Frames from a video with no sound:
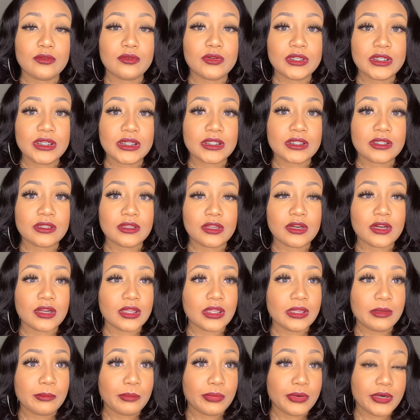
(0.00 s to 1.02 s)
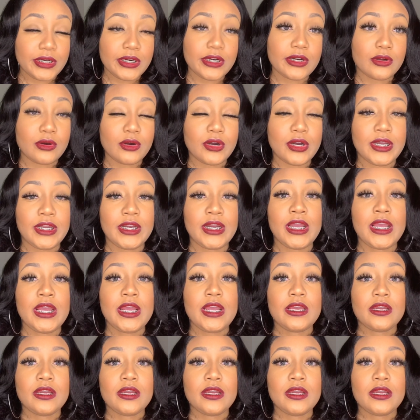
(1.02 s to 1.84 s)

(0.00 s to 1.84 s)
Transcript: You could just literally put it on,